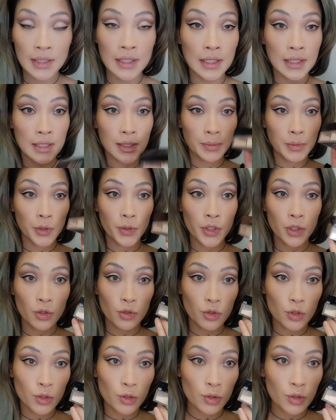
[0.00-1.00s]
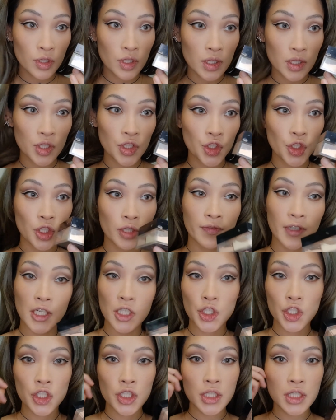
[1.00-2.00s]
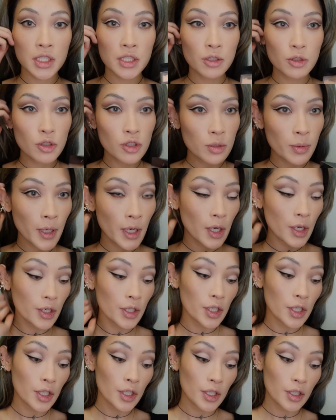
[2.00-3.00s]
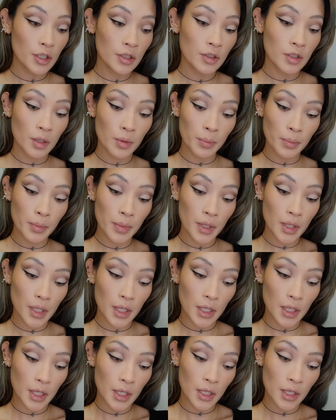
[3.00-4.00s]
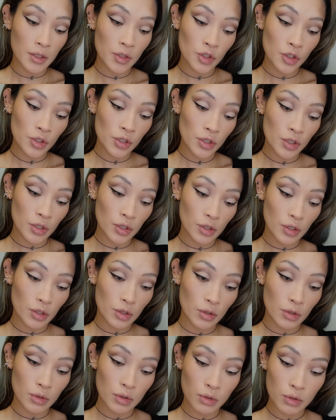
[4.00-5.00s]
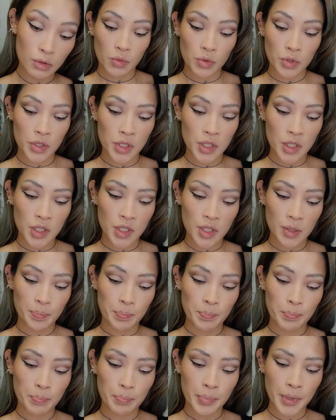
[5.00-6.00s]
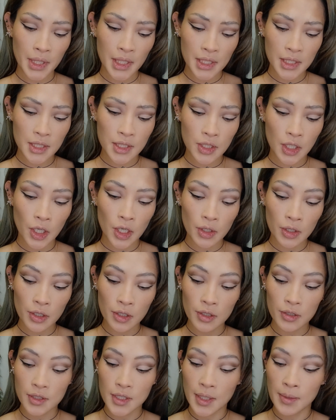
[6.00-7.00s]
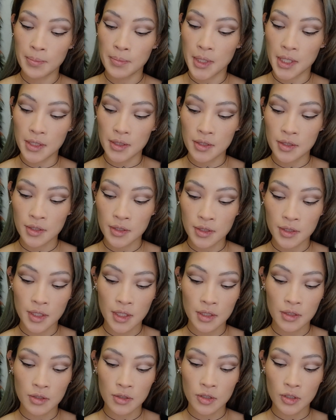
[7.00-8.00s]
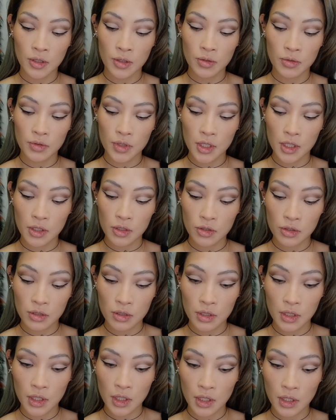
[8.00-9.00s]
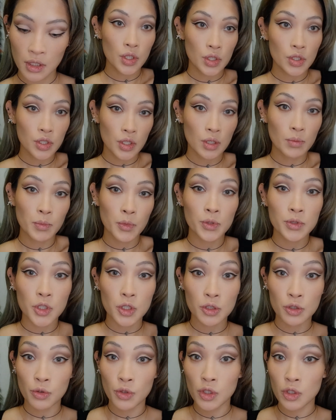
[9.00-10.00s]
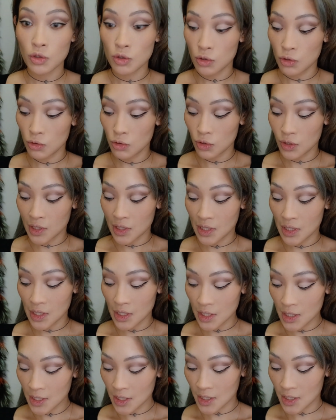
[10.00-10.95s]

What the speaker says: then I'm going to use this Givenchy loose powder number 2, which is a bit darker than my skin tone actually. So I'm just going to use this